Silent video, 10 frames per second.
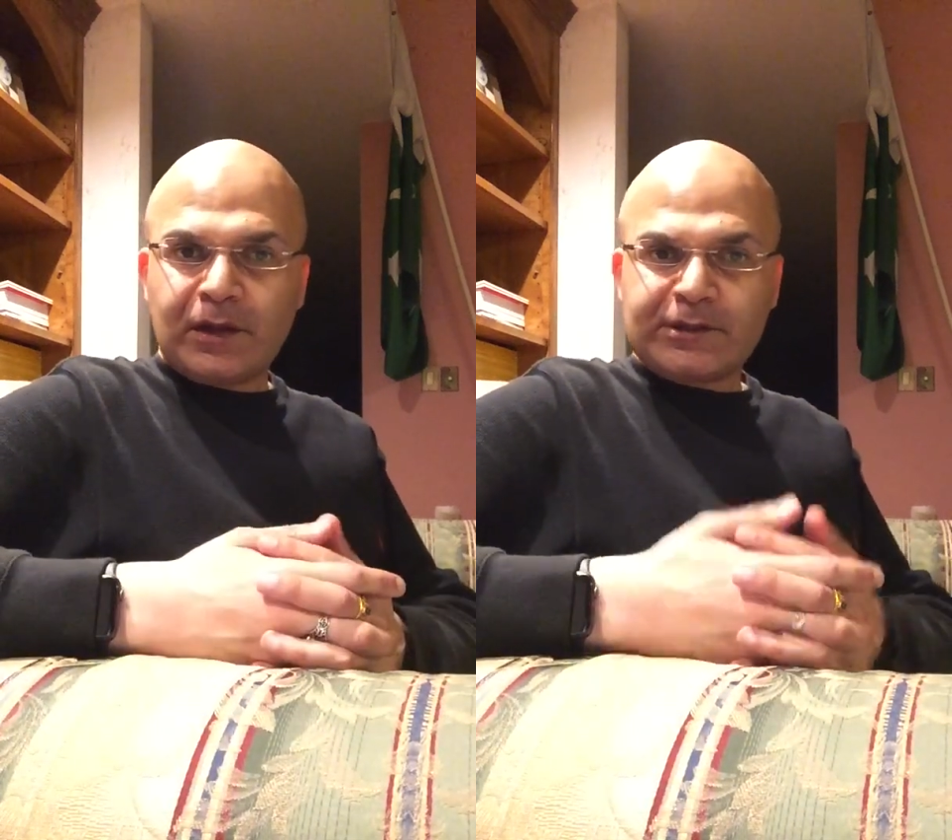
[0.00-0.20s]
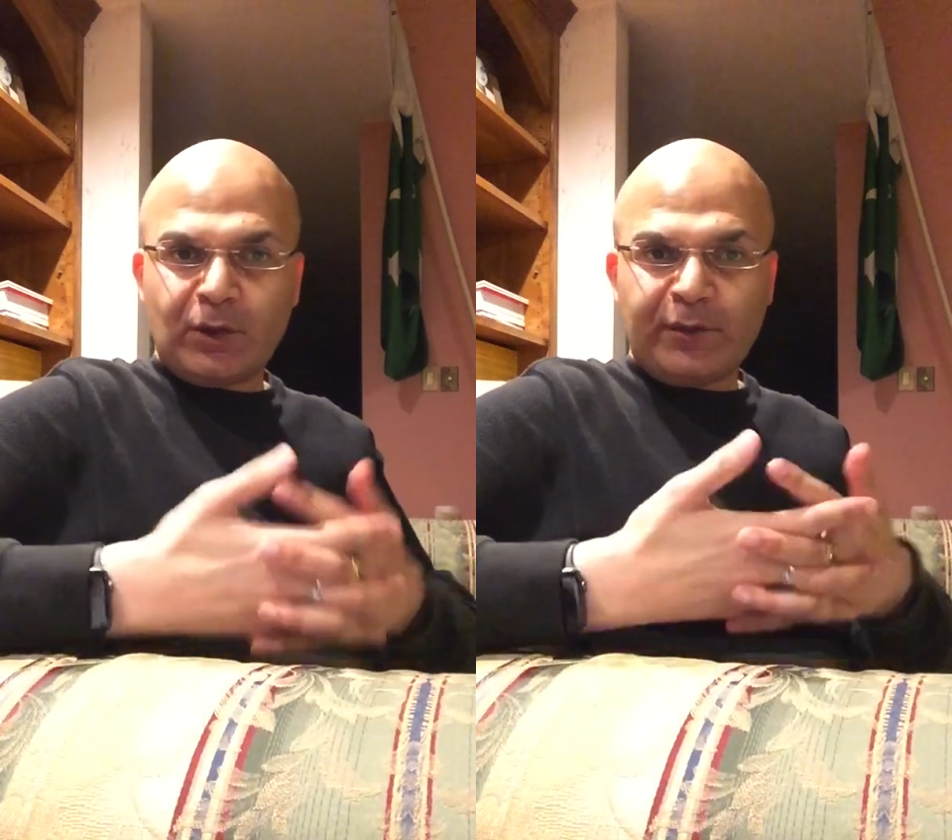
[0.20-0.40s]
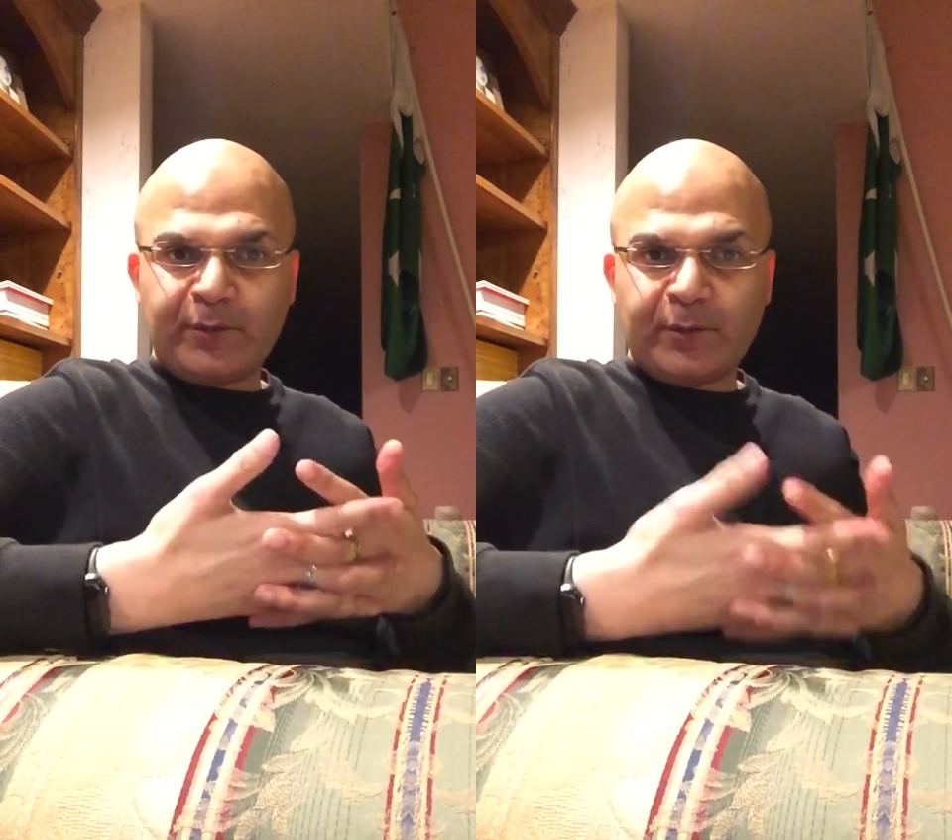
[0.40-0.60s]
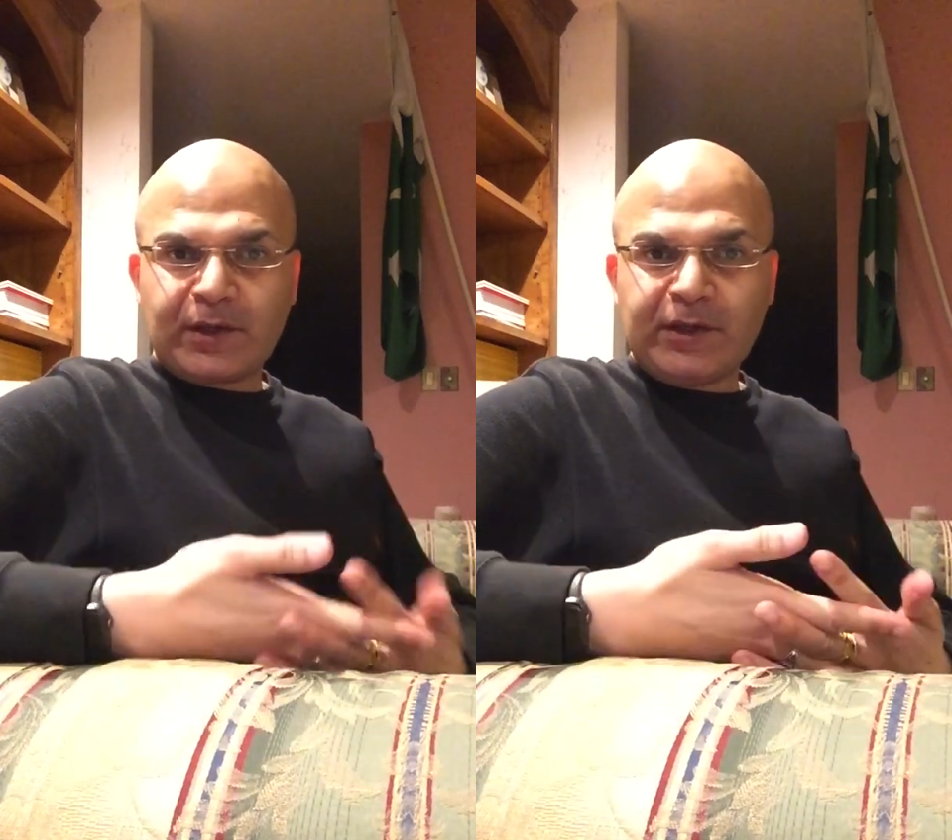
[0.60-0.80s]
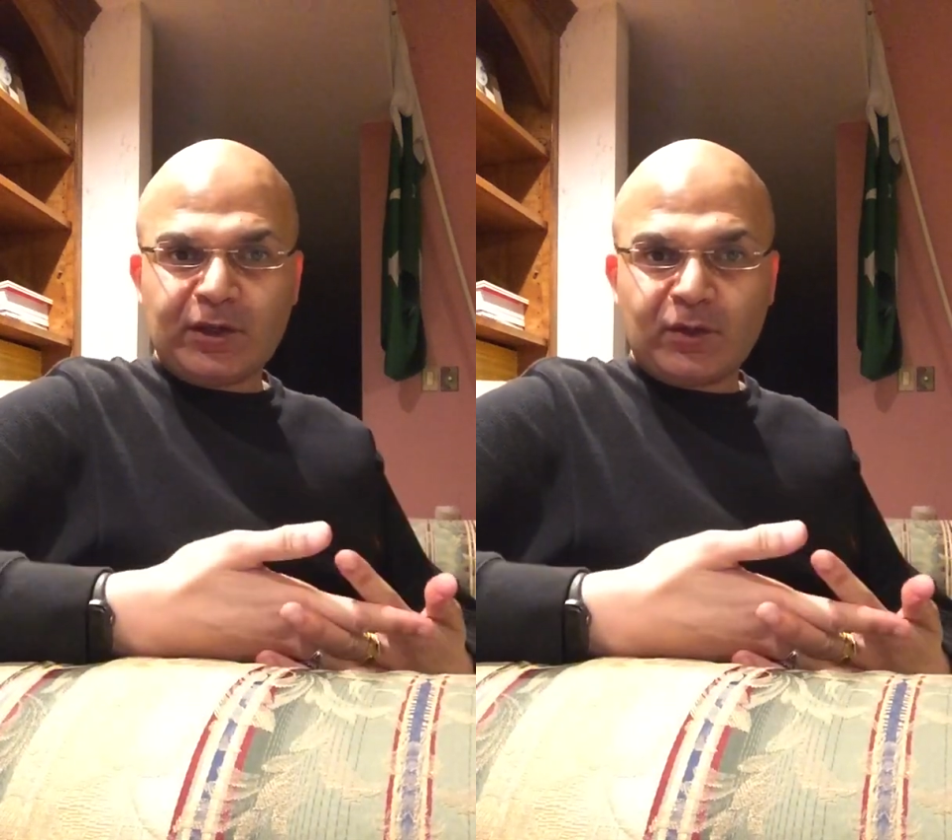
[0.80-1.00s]
So I'm
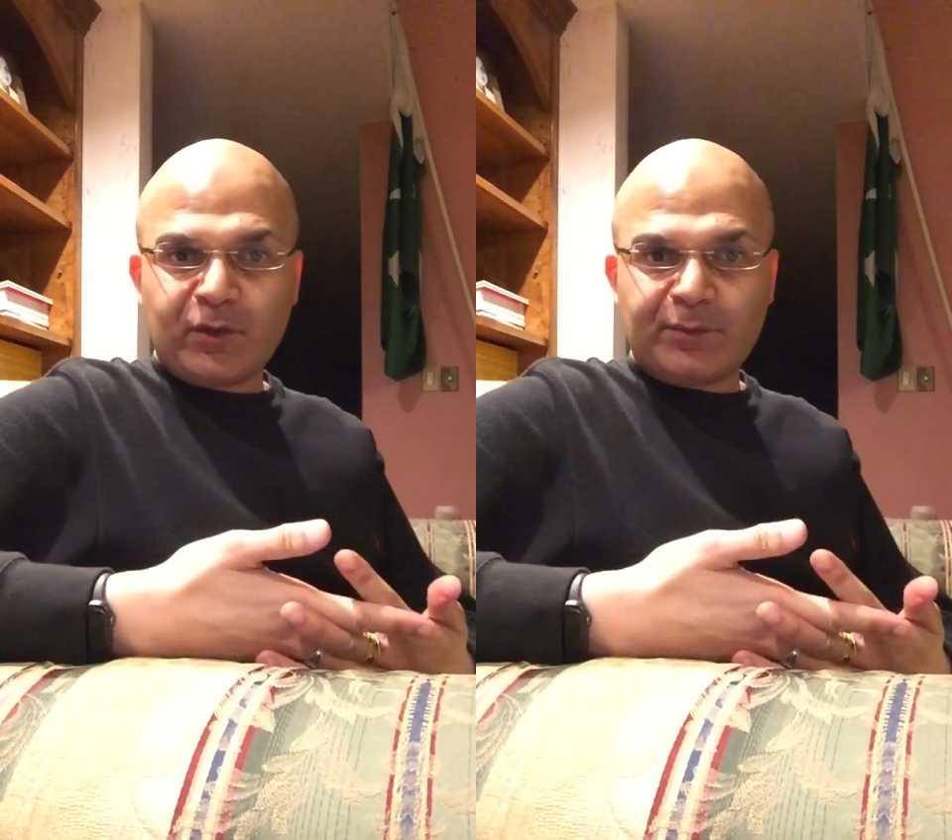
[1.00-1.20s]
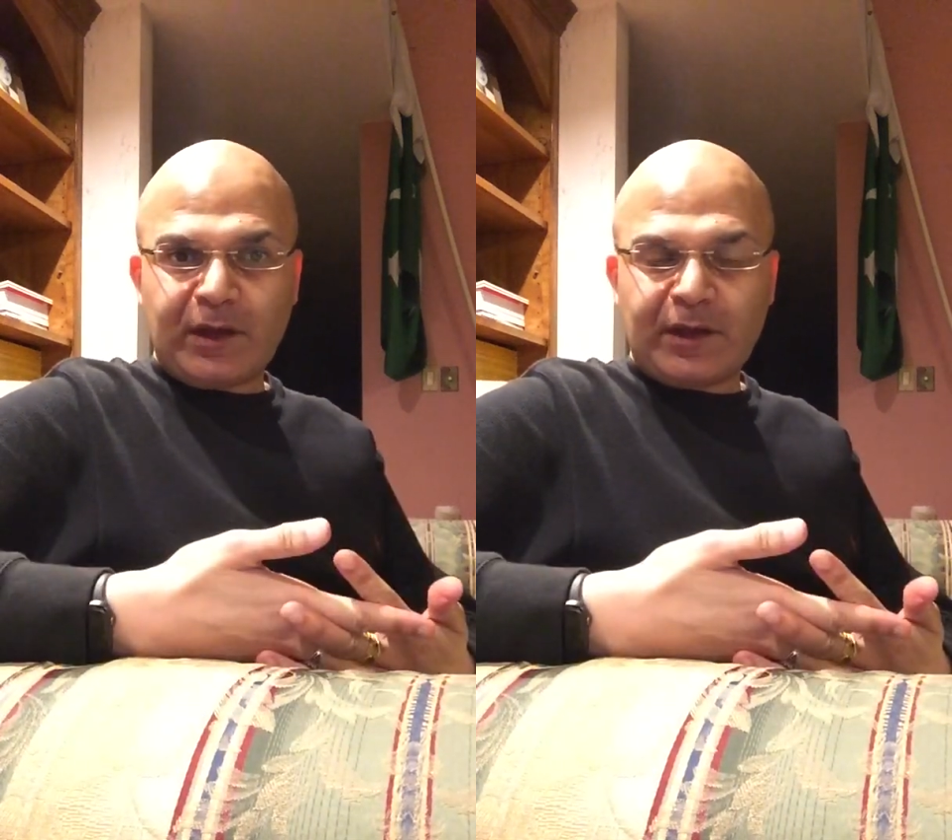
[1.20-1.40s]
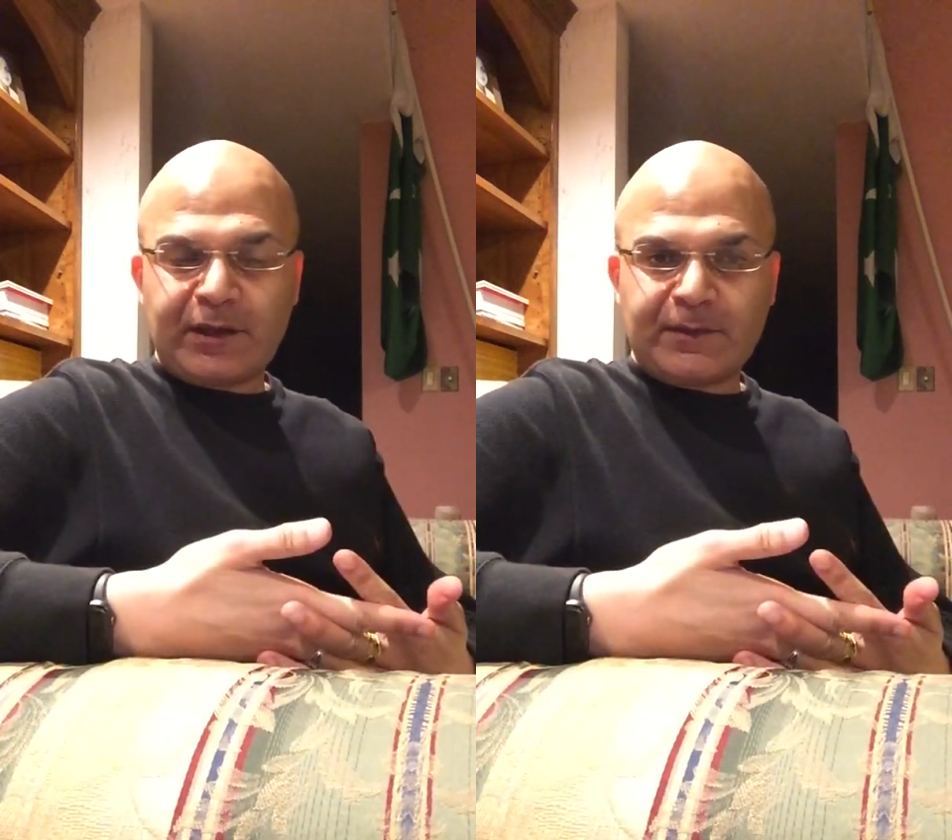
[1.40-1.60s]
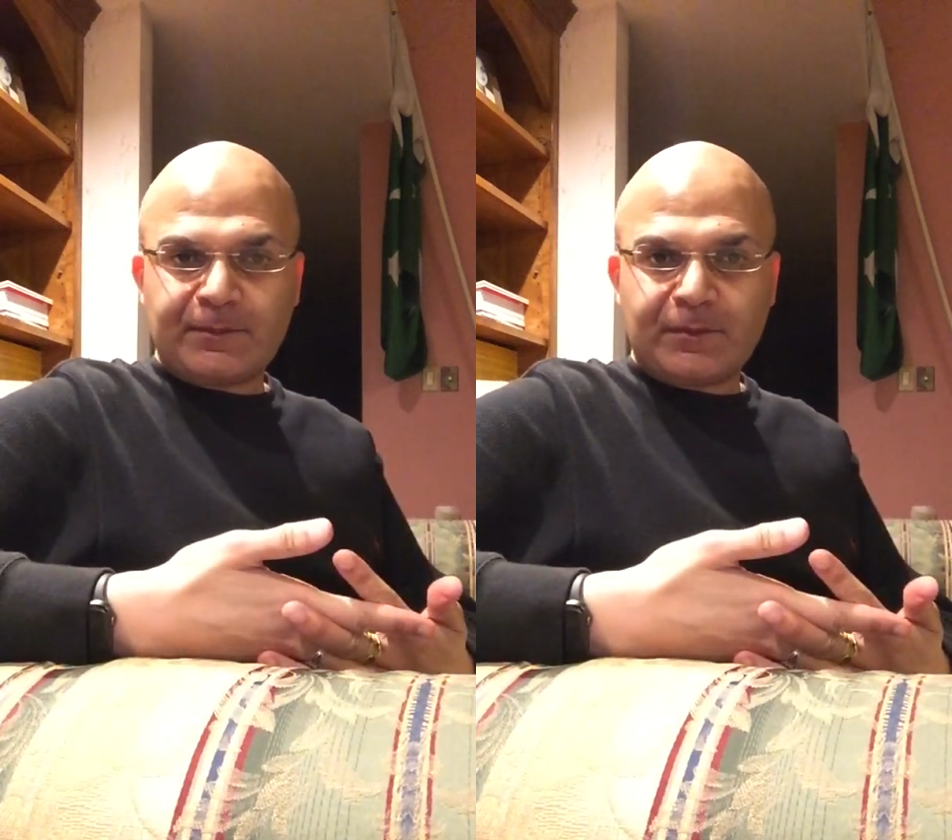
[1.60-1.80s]
continuing with my